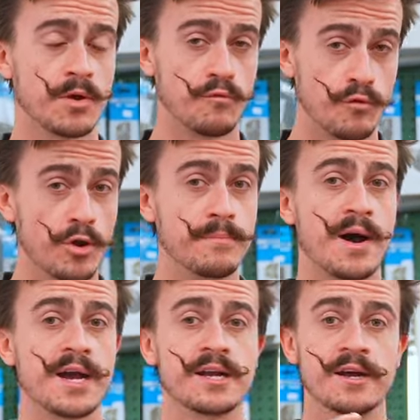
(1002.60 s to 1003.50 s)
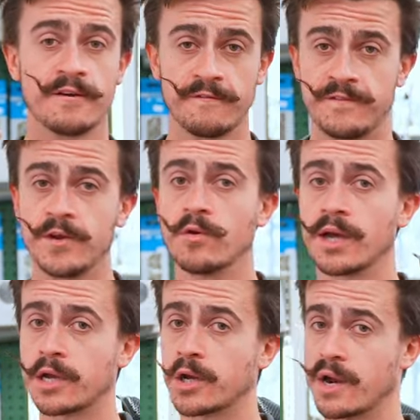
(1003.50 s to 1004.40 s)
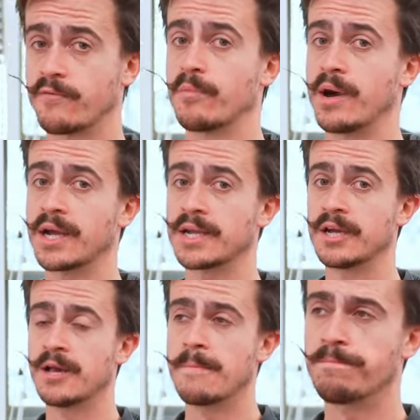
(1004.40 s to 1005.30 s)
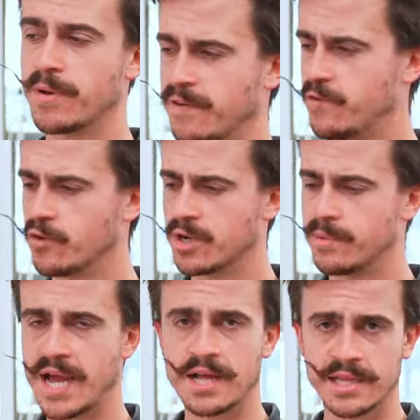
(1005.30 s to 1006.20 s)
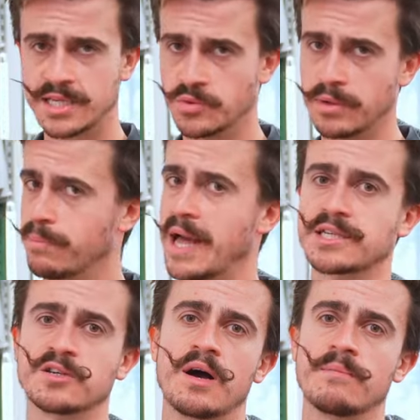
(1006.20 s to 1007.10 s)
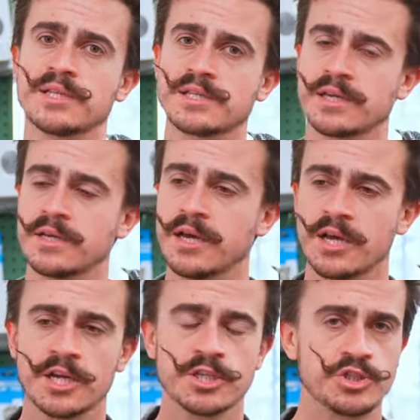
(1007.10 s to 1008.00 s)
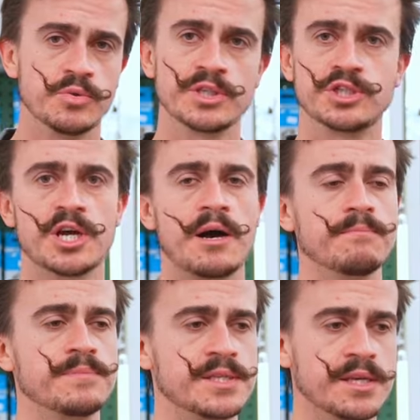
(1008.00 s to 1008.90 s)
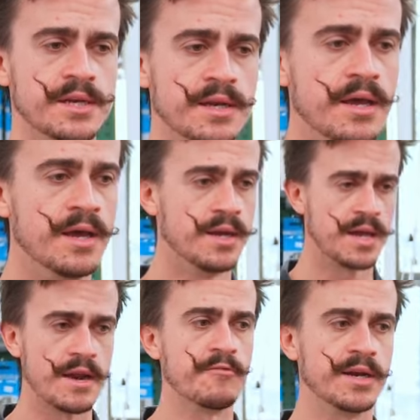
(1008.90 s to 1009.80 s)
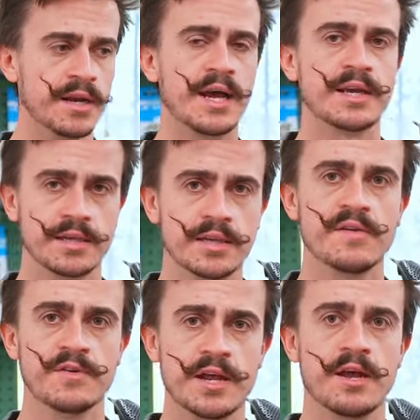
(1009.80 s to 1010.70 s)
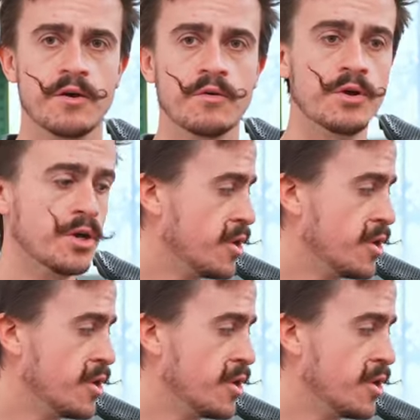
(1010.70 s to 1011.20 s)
a road bike feel like a gravel bike. But if you're going to be out there doing black diamonds and doing jumps and really like giving it hell,